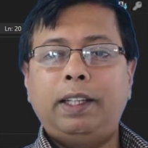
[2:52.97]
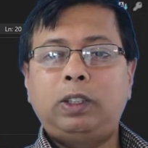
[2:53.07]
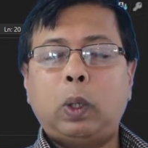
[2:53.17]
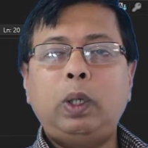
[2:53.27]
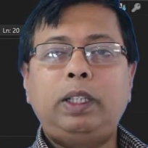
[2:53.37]
it's
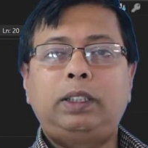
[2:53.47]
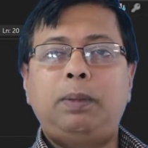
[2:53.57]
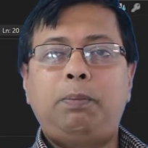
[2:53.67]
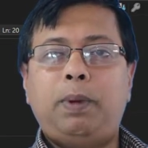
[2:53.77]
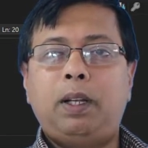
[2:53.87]
not a
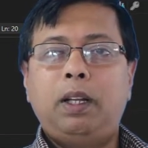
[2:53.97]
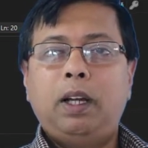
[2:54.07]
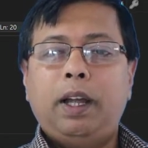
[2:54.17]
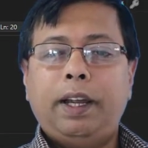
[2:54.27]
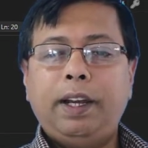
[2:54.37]
simple
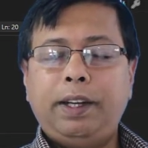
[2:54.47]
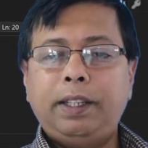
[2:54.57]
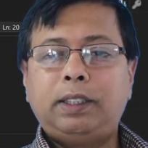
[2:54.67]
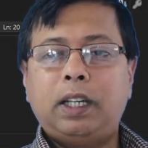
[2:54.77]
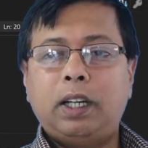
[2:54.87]

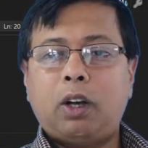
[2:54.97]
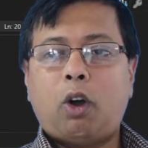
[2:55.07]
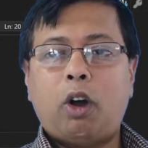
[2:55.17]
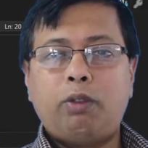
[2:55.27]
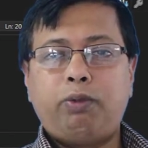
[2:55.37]
integer
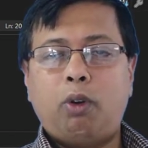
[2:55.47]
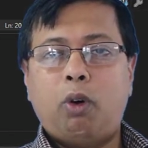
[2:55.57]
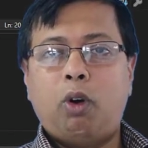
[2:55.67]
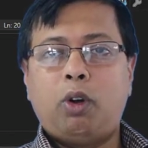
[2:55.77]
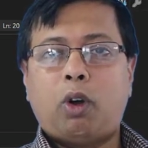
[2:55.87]
or
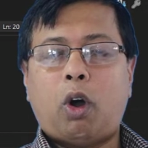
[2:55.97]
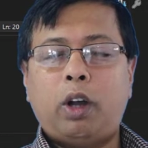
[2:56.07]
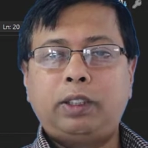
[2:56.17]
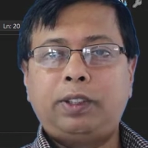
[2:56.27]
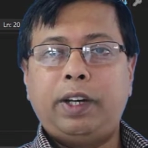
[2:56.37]
float
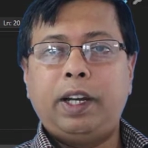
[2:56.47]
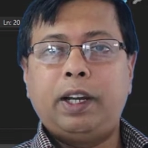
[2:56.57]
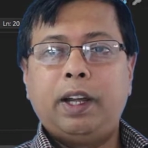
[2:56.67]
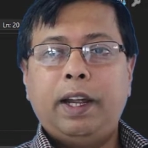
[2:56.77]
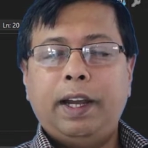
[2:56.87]
or string.